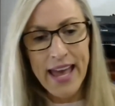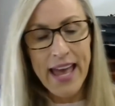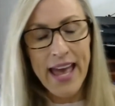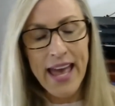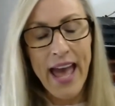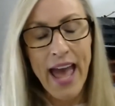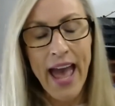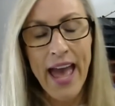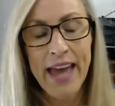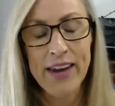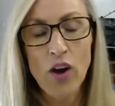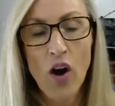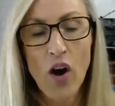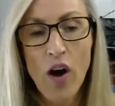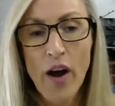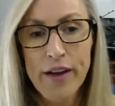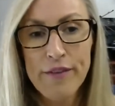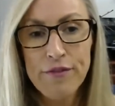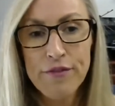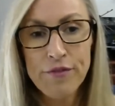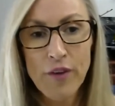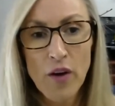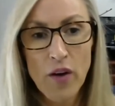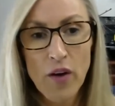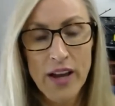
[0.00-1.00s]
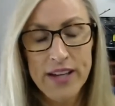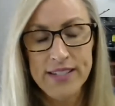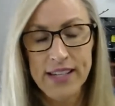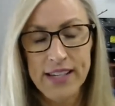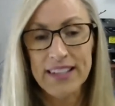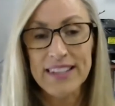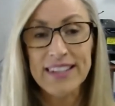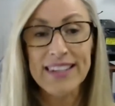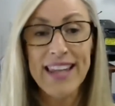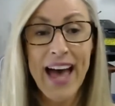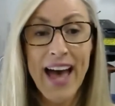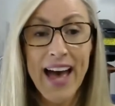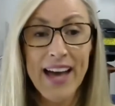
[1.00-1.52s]
And I find a
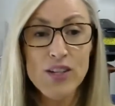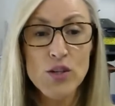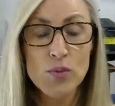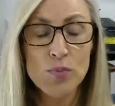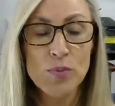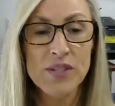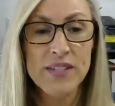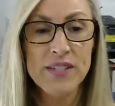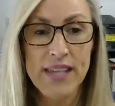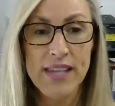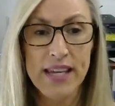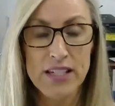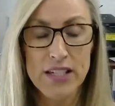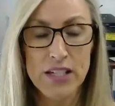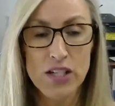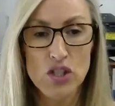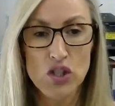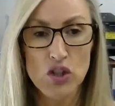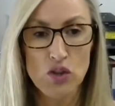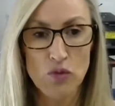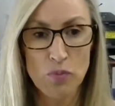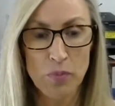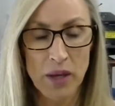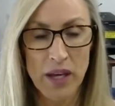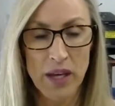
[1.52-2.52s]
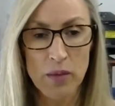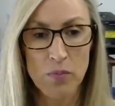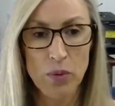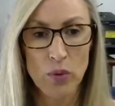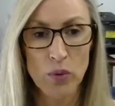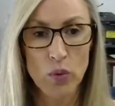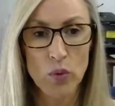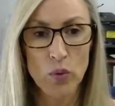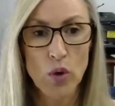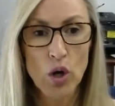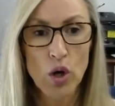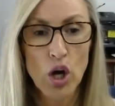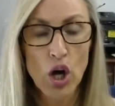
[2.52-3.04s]
large percentage of
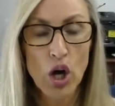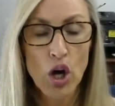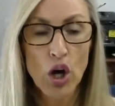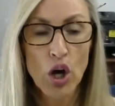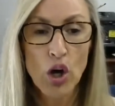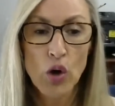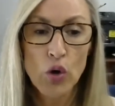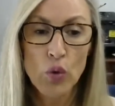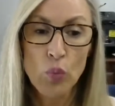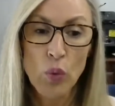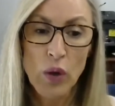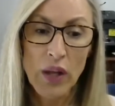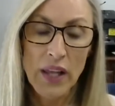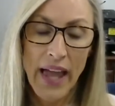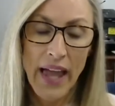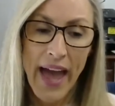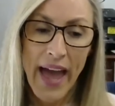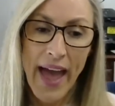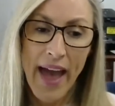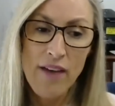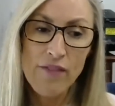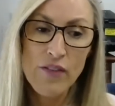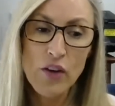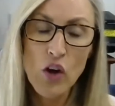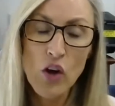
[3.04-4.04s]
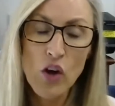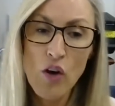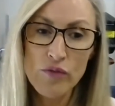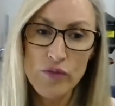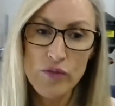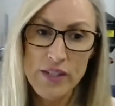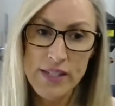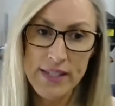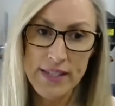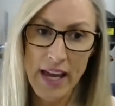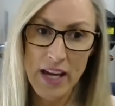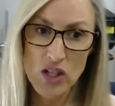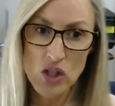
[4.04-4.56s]
people who will have a
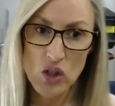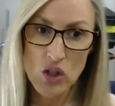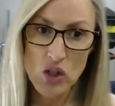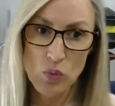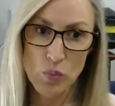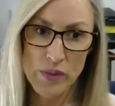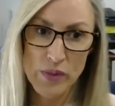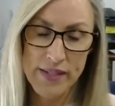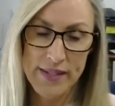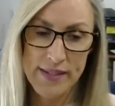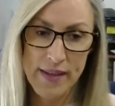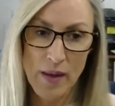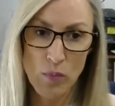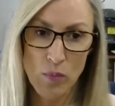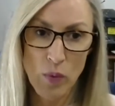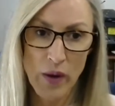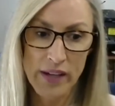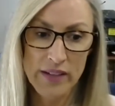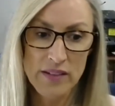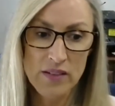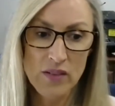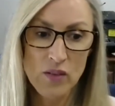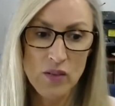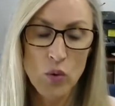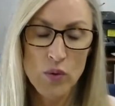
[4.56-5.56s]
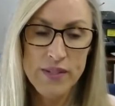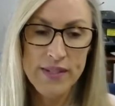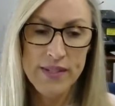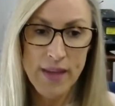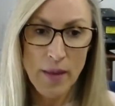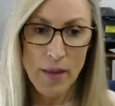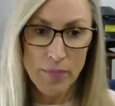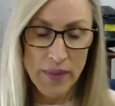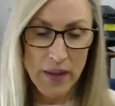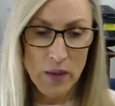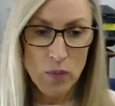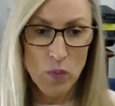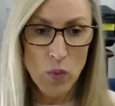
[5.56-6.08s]
conversation with someone or
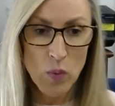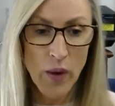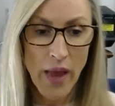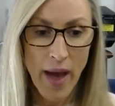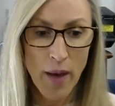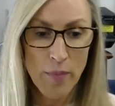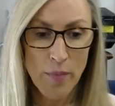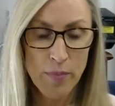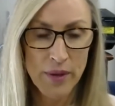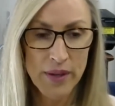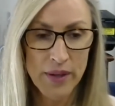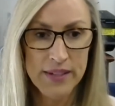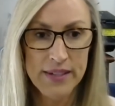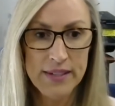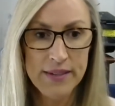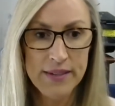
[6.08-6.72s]
something will happen